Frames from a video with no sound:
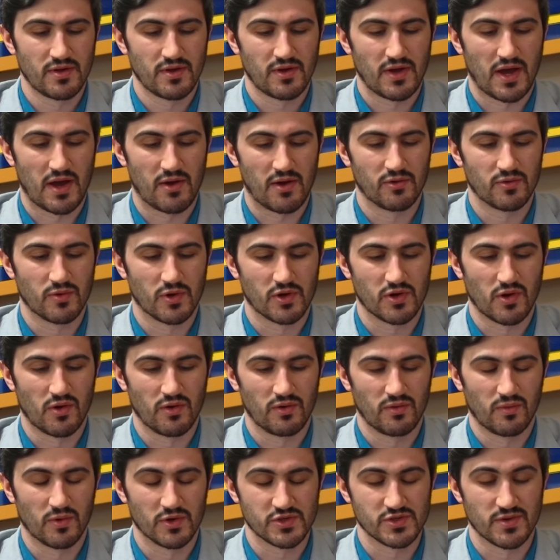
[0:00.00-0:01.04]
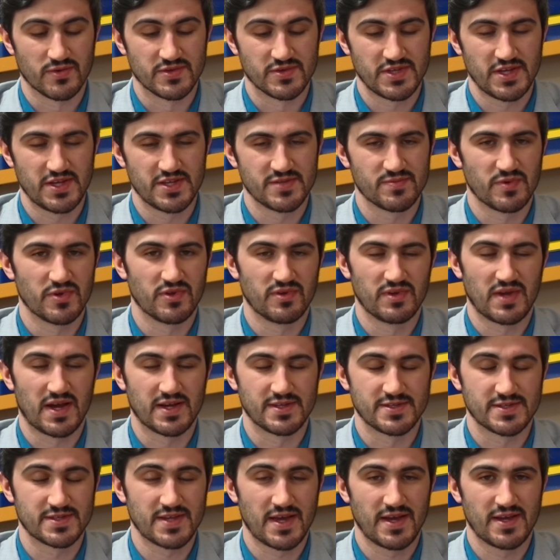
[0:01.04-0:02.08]
how it works overseas. But in the
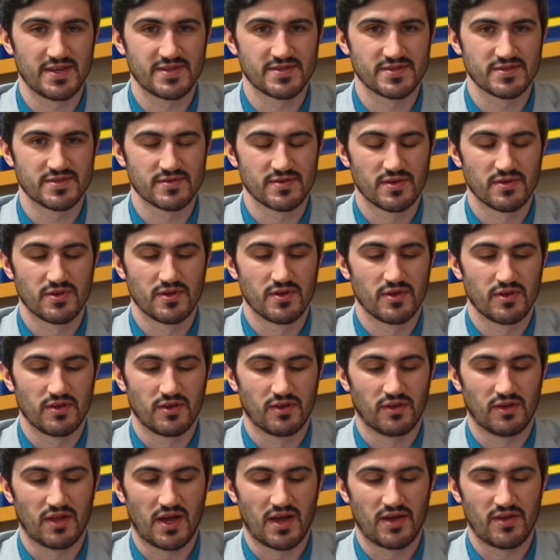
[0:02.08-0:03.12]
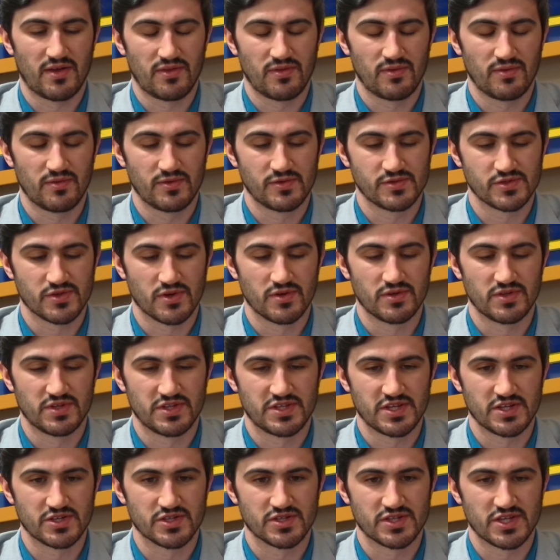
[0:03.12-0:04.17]
United States, a lot of certain
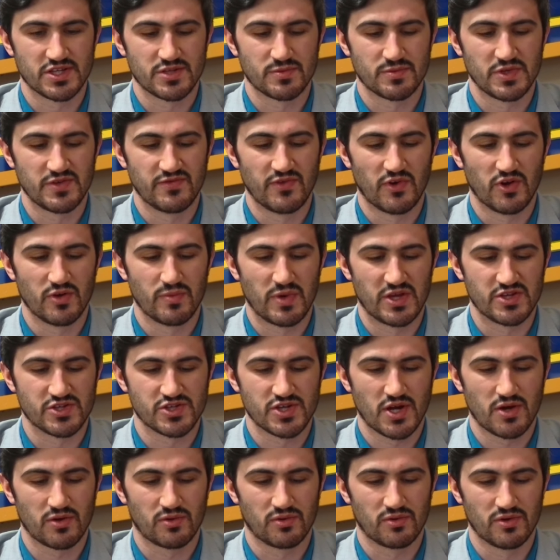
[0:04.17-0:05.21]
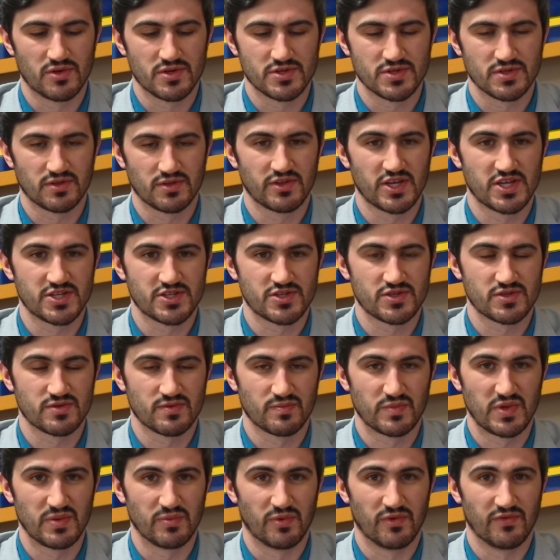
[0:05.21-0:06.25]
decisions have to be voted by the shareholders, less
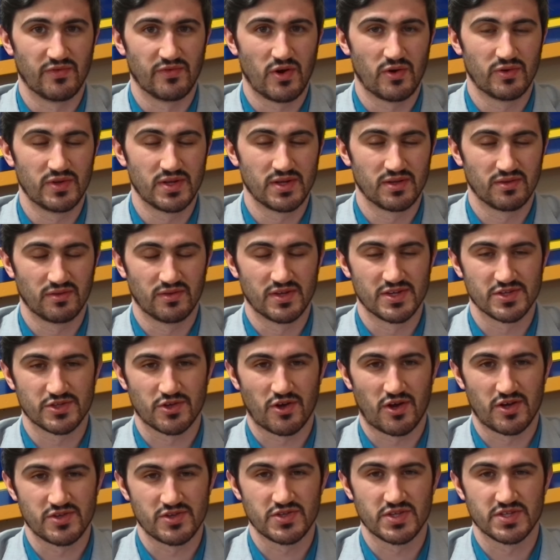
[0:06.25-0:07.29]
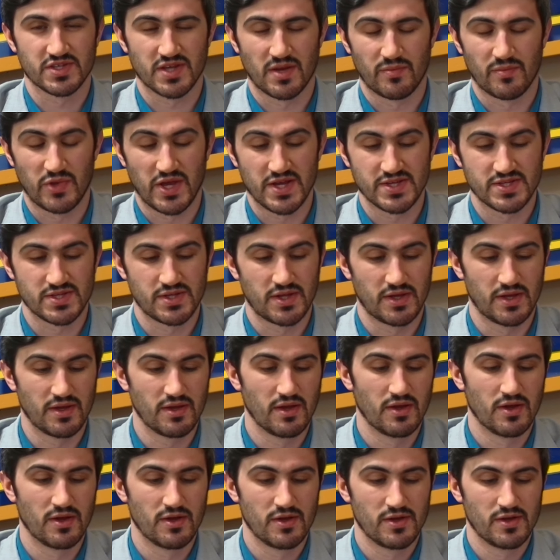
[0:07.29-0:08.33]
people voting, less cost, less
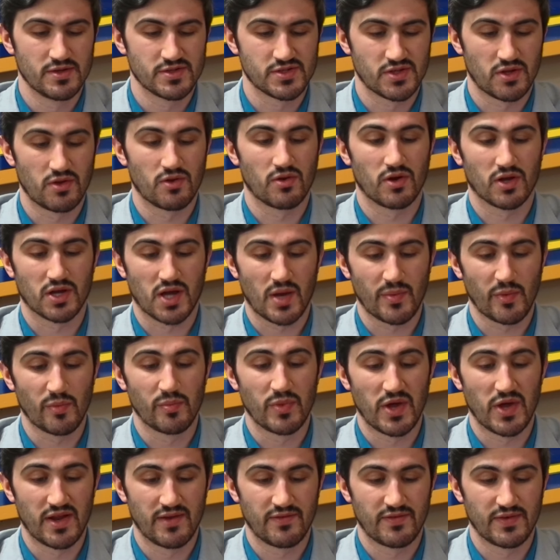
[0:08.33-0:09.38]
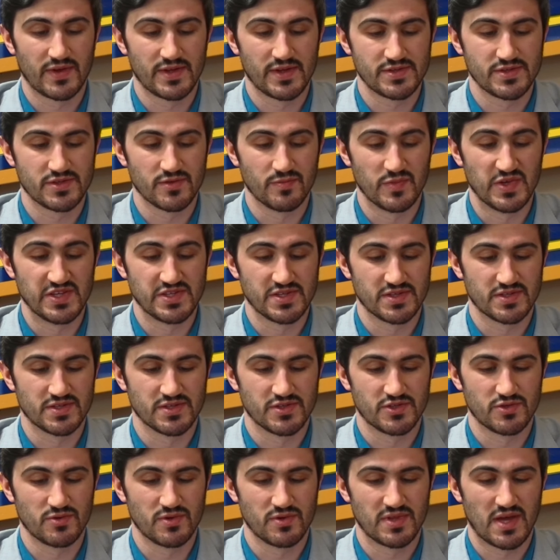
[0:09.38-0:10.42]
complexity. So there are a couple of benefits to
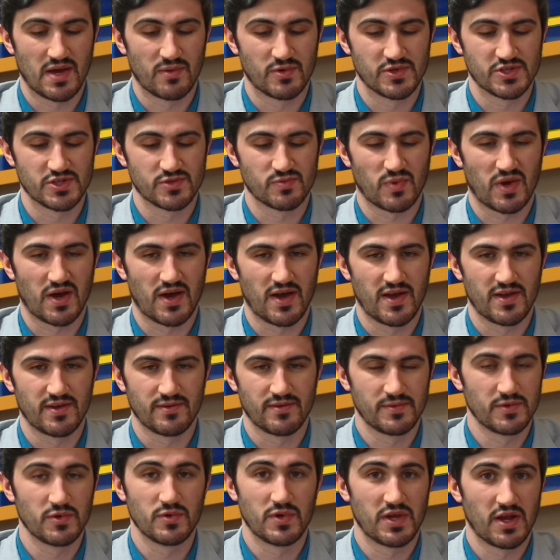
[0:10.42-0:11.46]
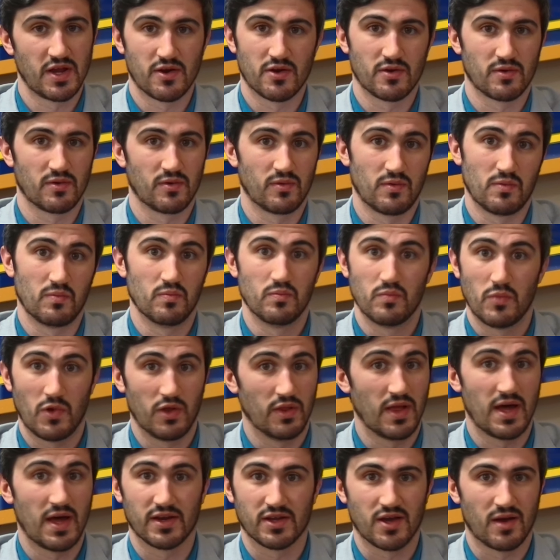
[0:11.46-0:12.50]
businesses doing that, which is why you hear a
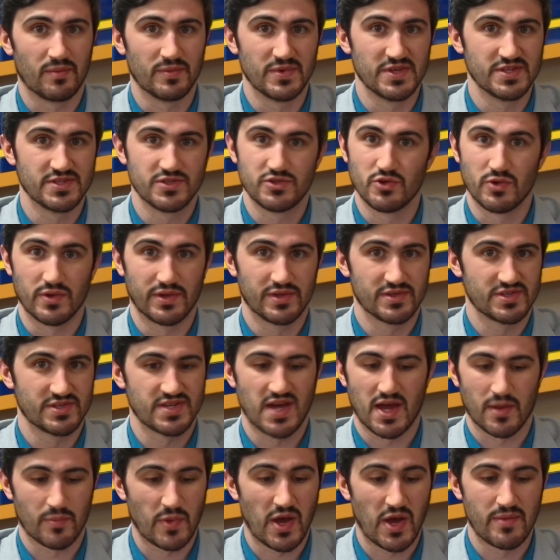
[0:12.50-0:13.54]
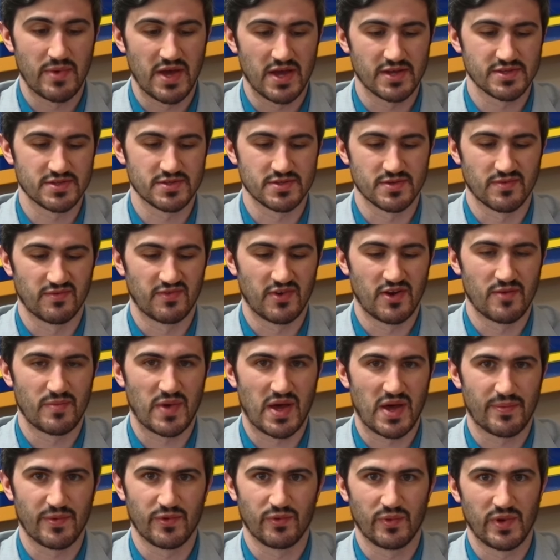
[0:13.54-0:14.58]
lot of companies doing stock buybacks. It's a very
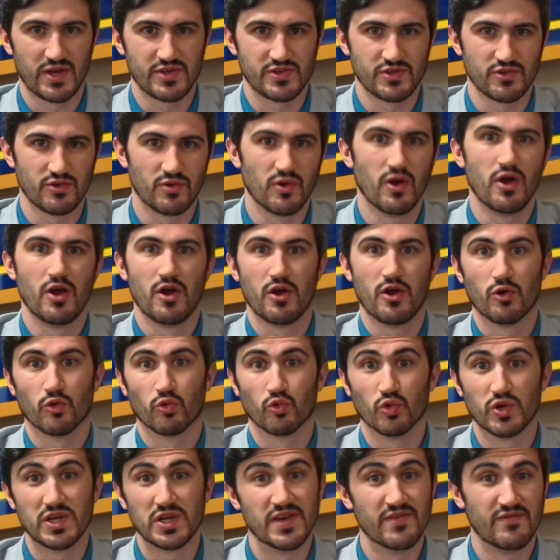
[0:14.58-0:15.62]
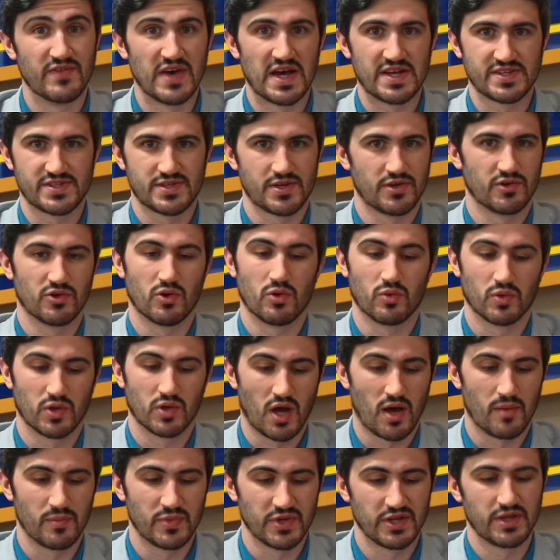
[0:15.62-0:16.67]
popular way to reinvest in your own
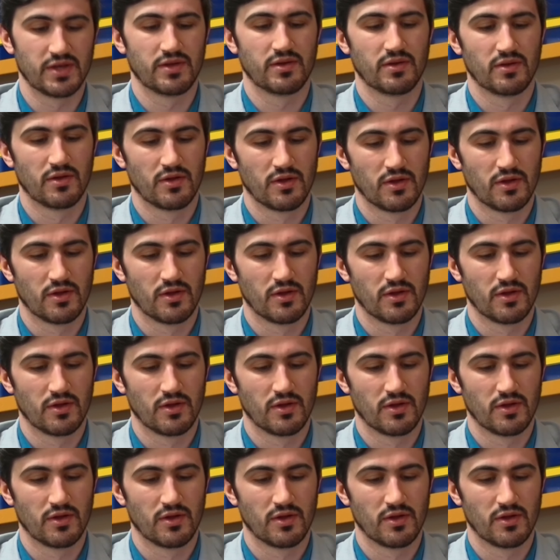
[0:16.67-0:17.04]
company.